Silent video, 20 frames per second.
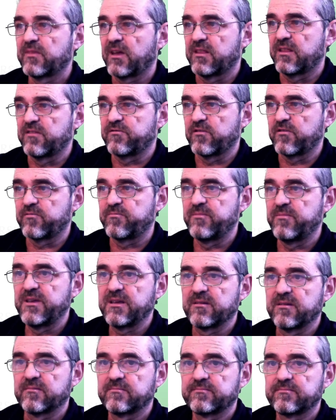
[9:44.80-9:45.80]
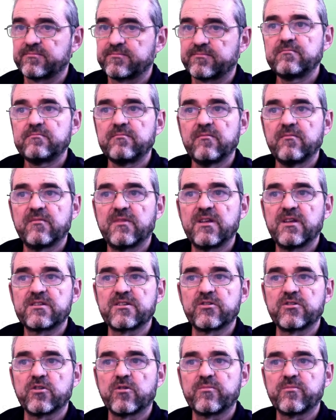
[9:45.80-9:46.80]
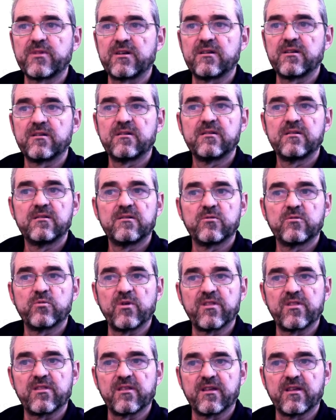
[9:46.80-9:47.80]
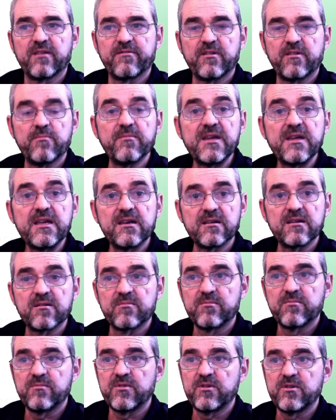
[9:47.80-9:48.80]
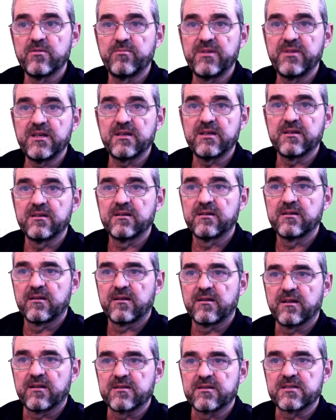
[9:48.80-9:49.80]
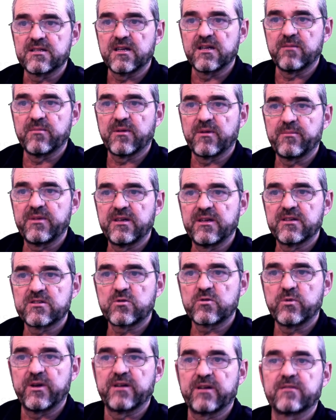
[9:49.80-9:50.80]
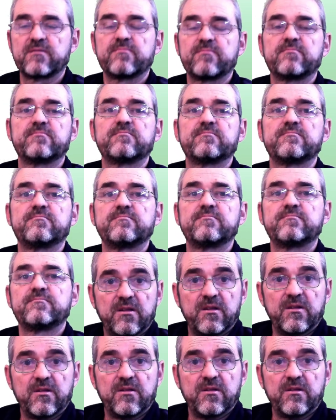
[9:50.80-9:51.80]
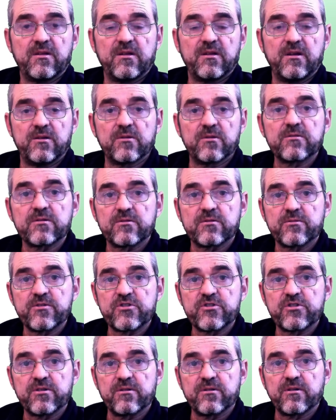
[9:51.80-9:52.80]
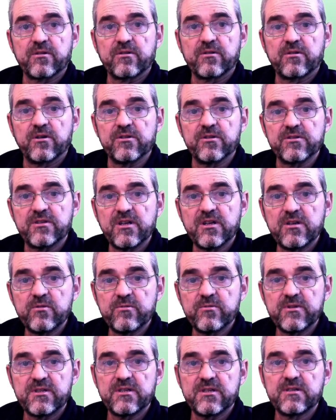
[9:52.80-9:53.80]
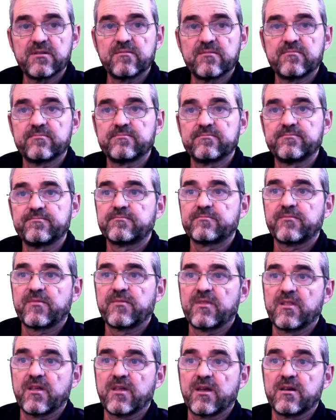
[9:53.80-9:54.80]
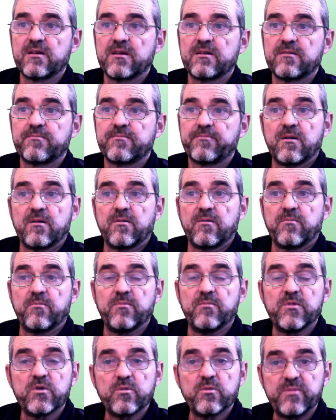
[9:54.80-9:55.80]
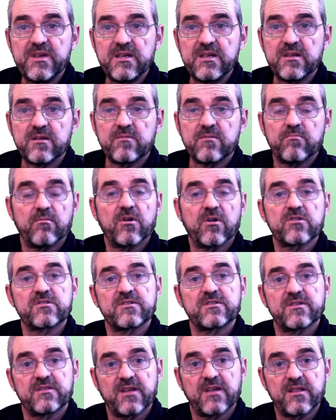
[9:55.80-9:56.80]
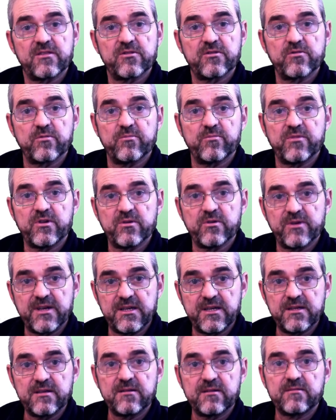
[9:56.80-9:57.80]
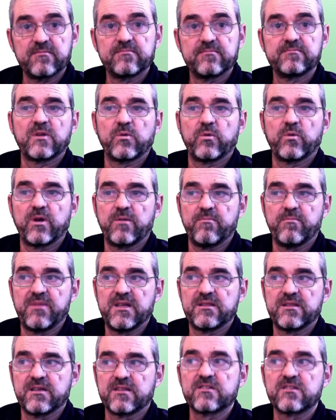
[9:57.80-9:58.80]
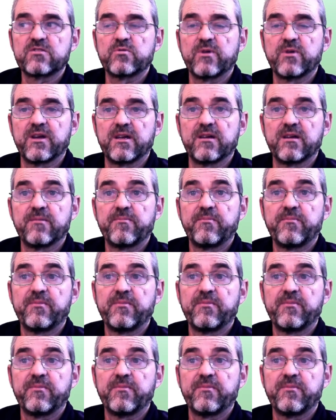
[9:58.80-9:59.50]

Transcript: and f of B is a normal with a given mean mu B and sigma B squared. In order to ensure continuity, then mu B must tend to mu A when B tends to A.